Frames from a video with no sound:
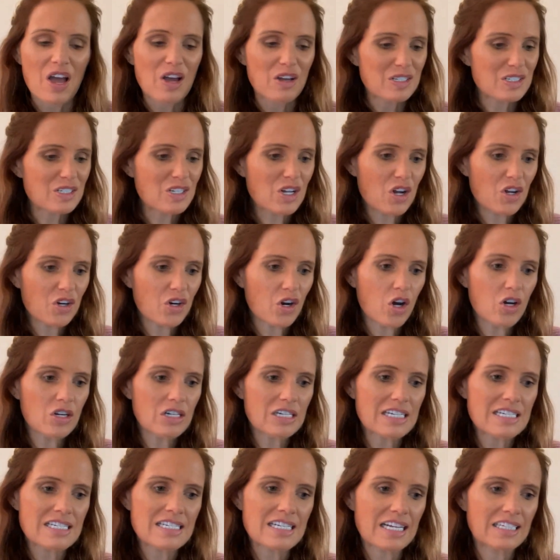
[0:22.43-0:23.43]
Start
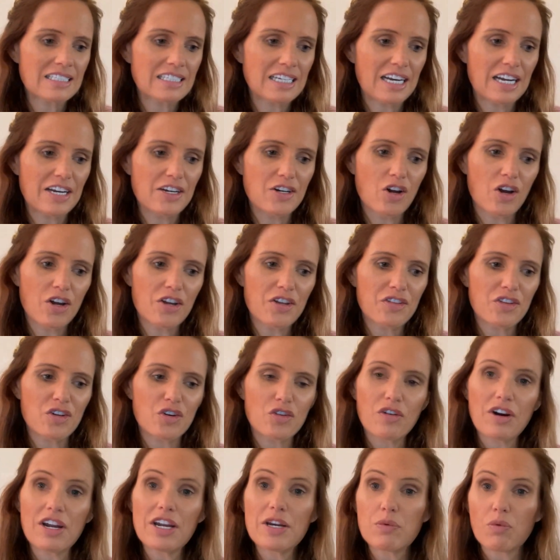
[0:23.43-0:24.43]
on Saturday night. The
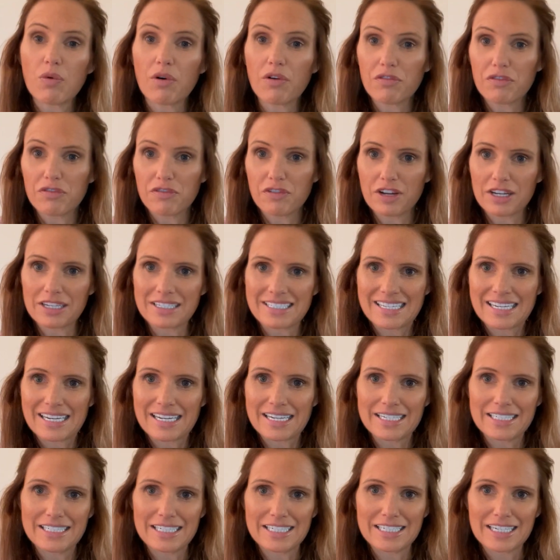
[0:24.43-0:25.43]
Grade 1 First
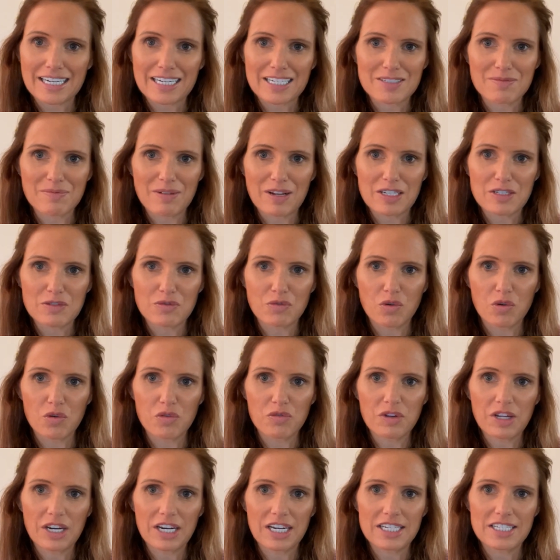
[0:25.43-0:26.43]
Lady takes place for
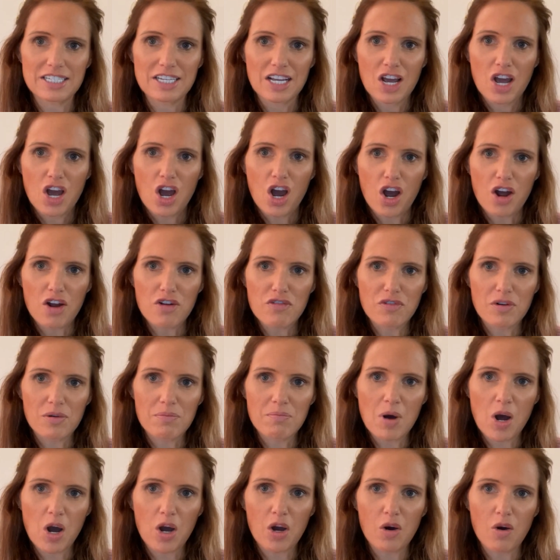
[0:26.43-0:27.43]
fillies over a
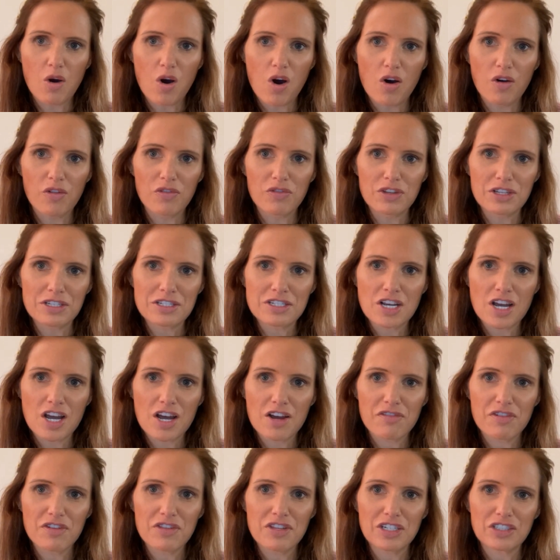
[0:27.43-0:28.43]
mile on the
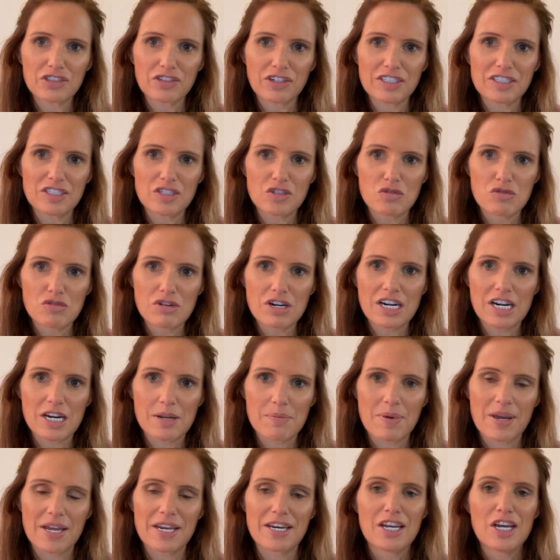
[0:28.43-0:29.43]
turf, and this race has really
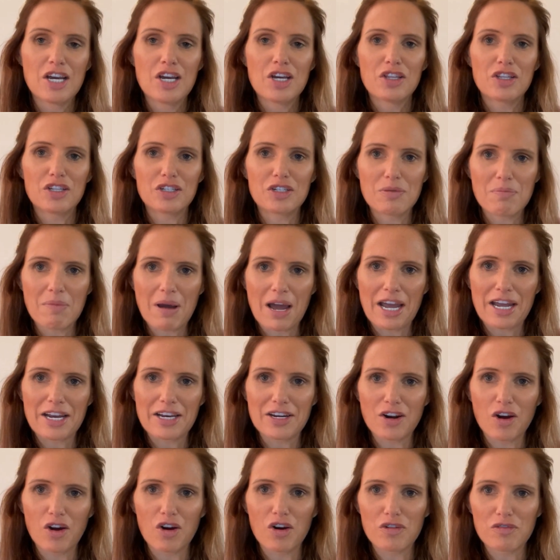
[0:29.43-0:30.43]
been the domain
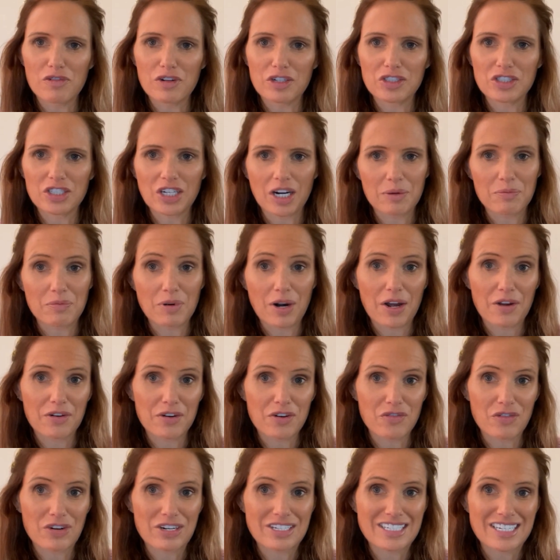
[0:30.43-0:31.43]
of Chad Brown
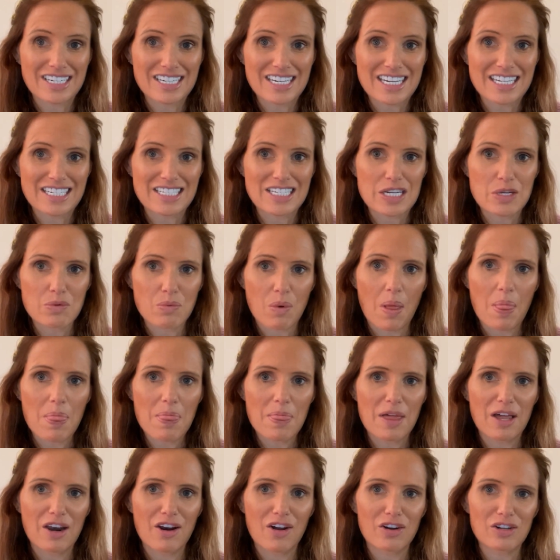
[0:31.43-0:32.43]
in recent years. He's won
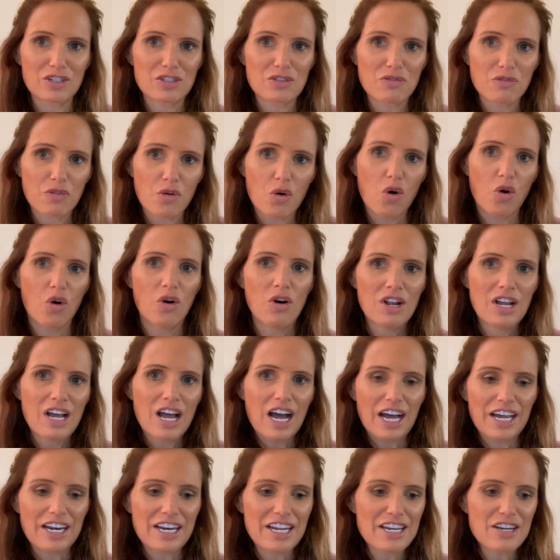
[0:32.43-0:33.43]
the last 4
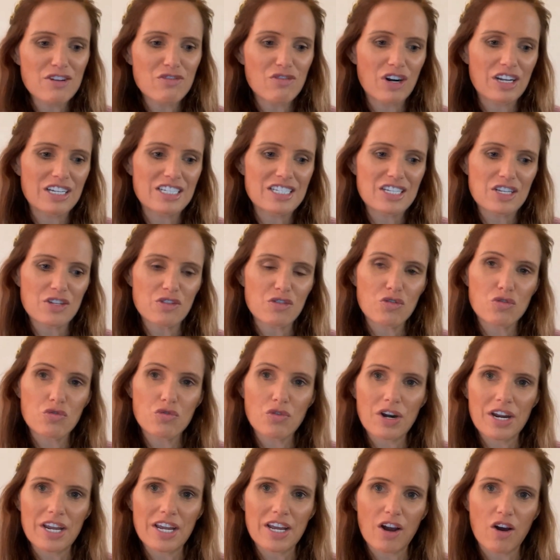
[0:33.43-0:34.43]
and he runs
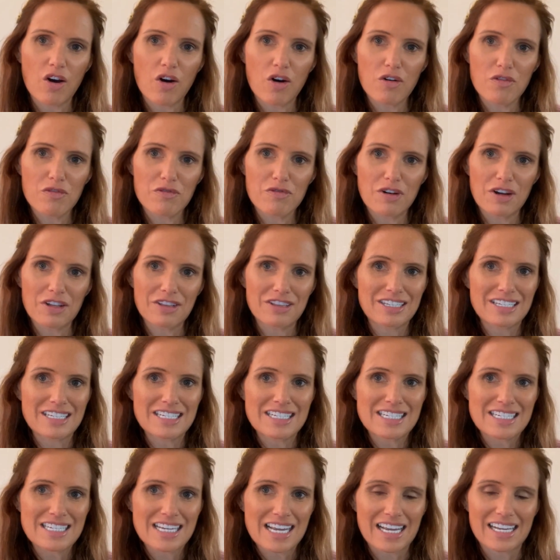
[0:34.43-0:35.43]
3 of the
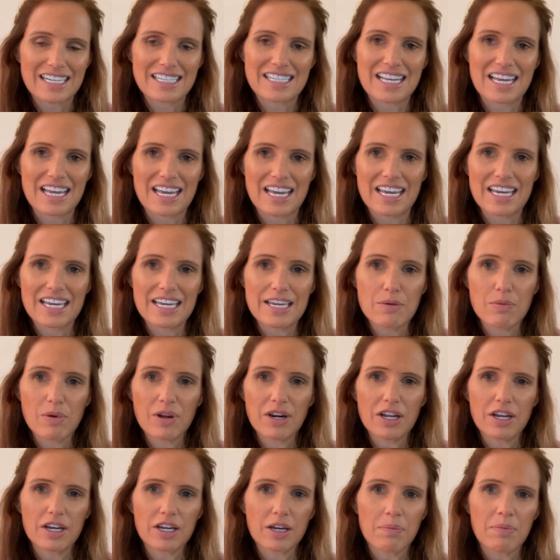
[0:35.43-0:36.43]
6 here. He won
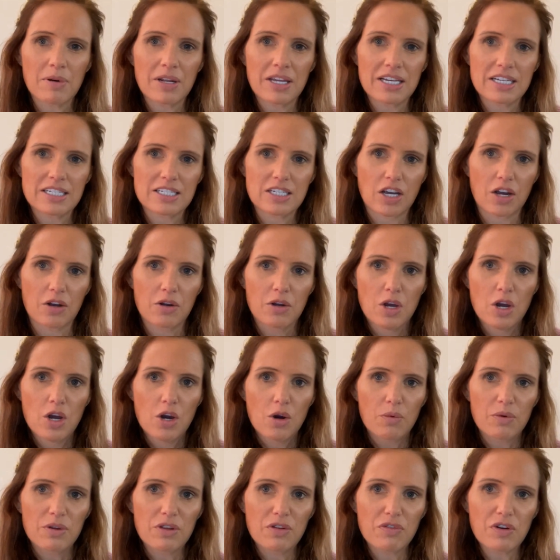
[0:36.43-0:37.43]
it a couple of years ago
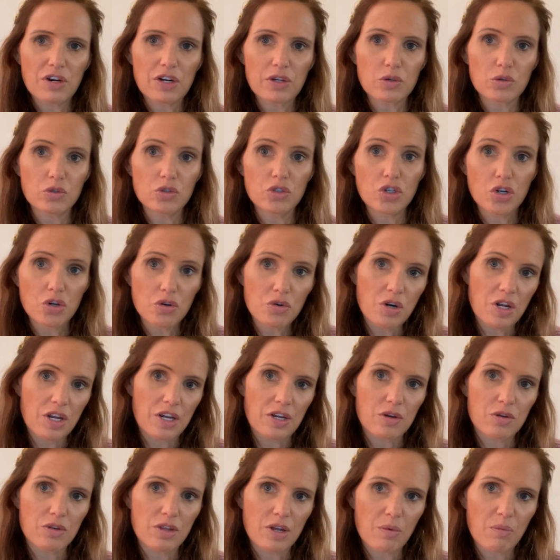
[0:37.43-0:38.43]
with a filly called Uni,
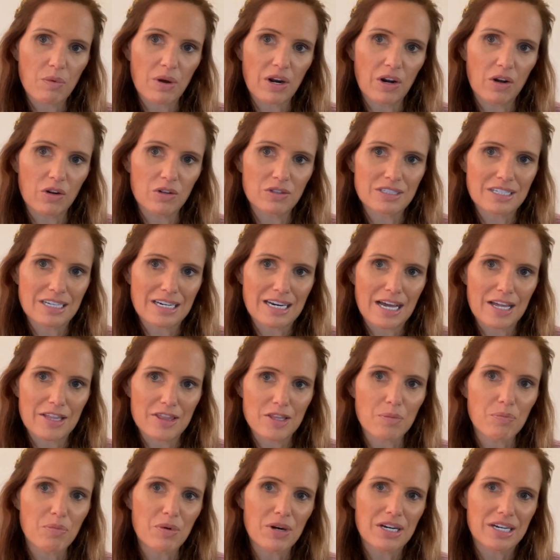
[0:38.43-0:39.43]
who then went on to land
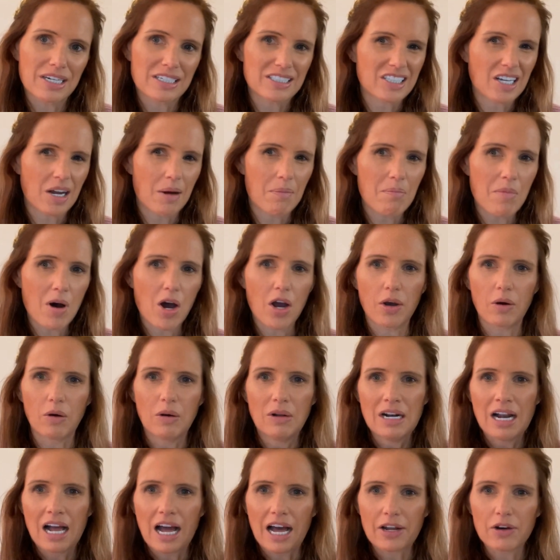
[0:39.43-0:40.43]
the Breeders' Cup Mile.
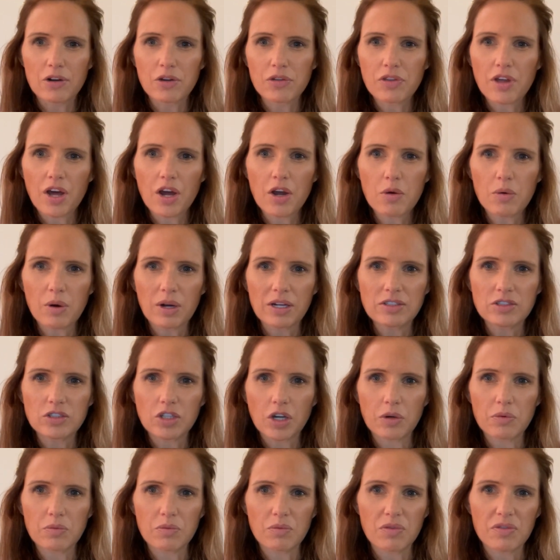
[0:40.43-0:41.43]
And although I
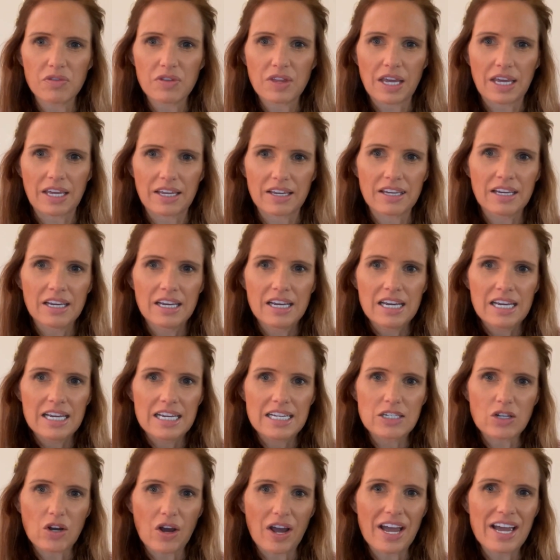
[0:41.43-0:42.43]
don't think
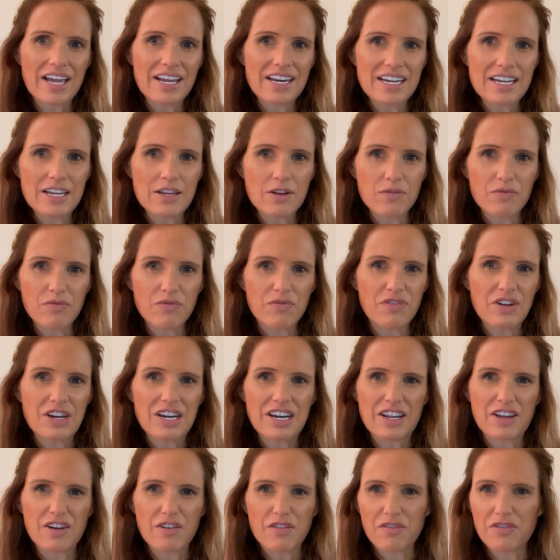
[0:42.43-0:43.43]
he's got any
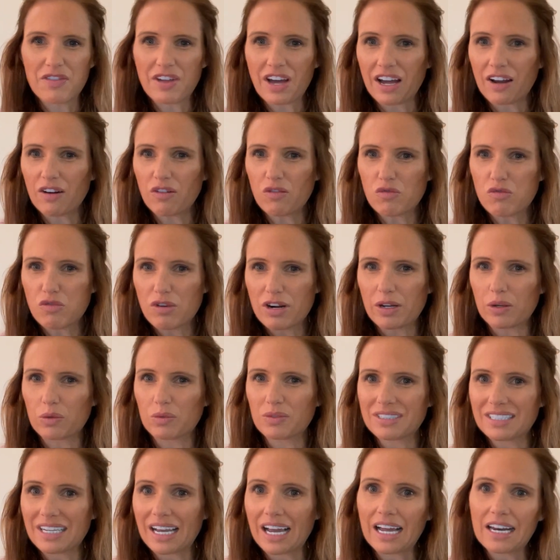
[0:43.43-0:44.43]
filly of that real
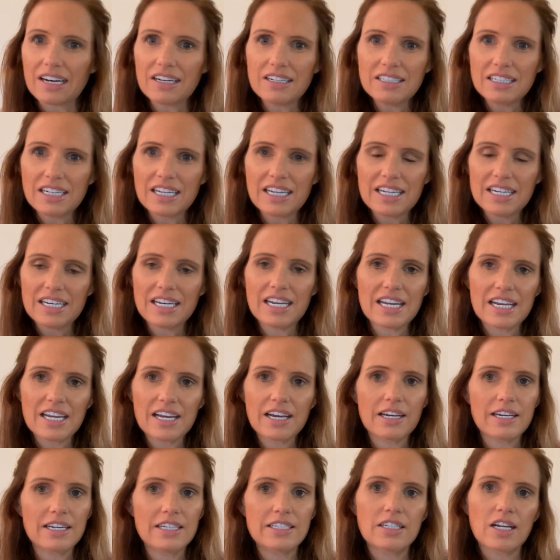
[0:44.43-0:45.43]
talent in
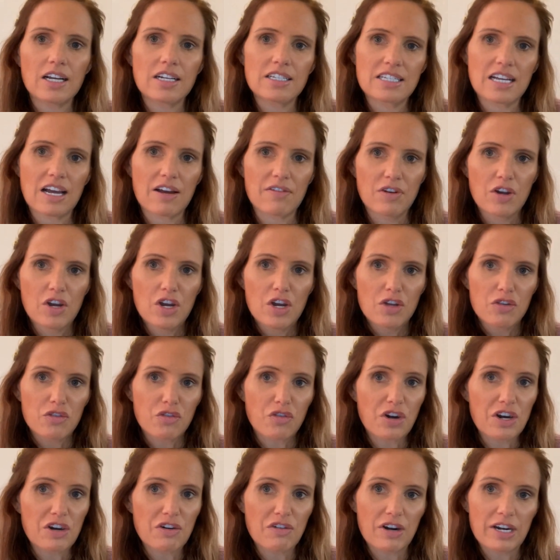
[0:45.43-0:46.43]
here, he does have
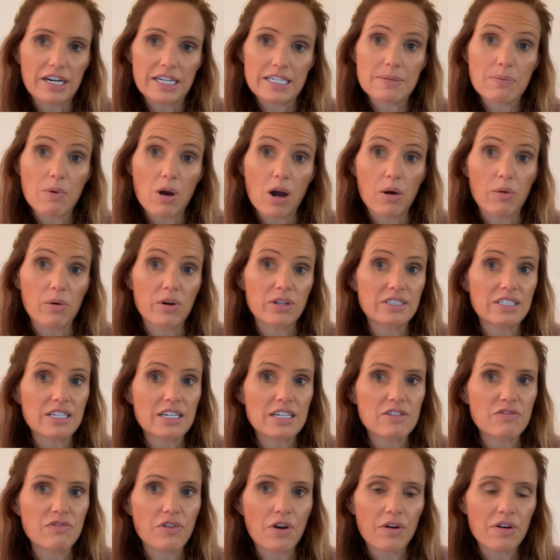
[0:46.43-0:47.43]
3 really smart ones, and
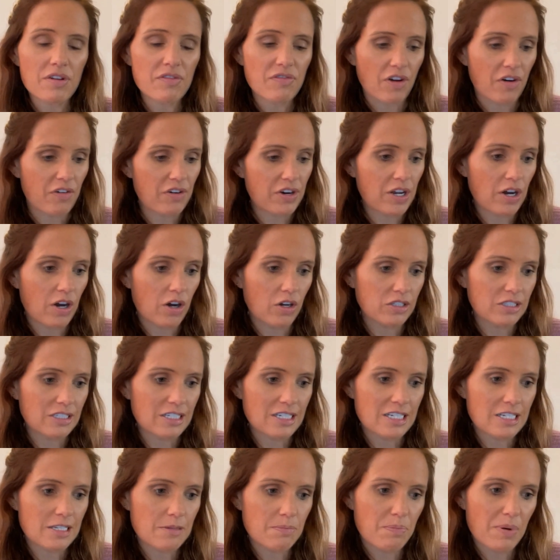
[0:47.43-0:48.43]
it's very, very hard to
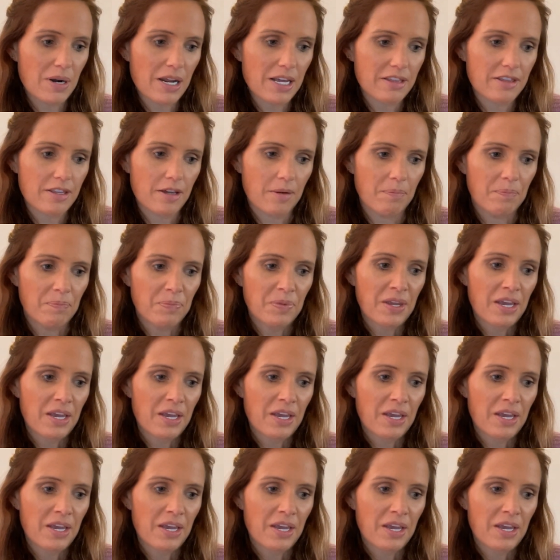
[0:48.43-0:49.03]
split them.